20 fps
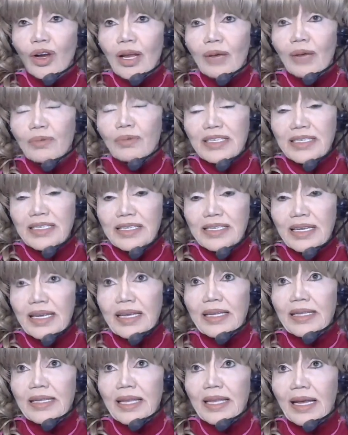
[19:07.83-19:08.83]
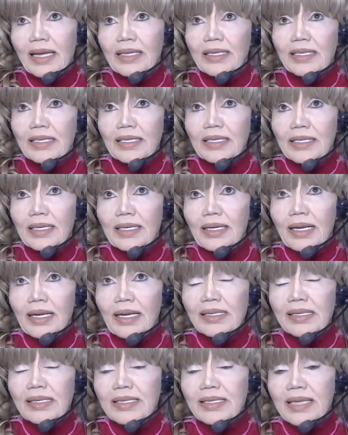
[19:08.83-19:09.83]
I was saying that
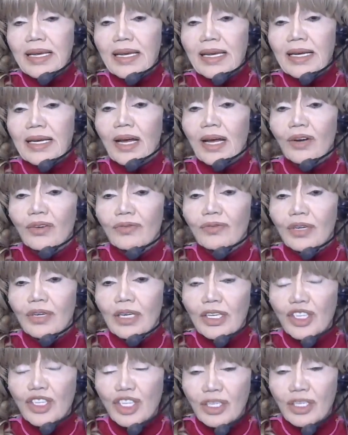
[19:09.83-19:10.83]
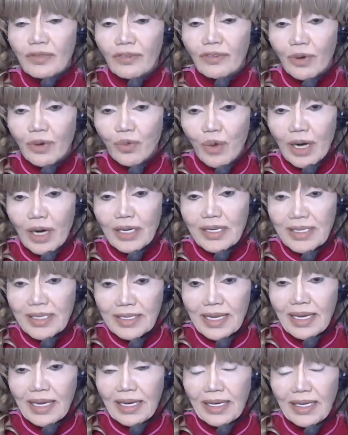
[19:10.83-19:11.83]
let's take it out of religion for 1
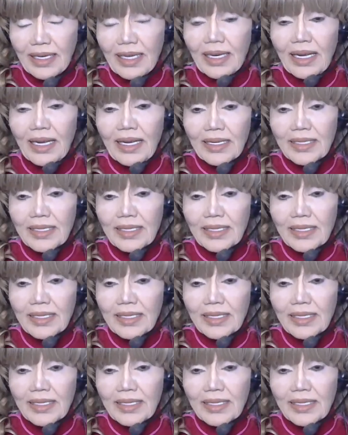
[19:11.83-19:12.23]
second.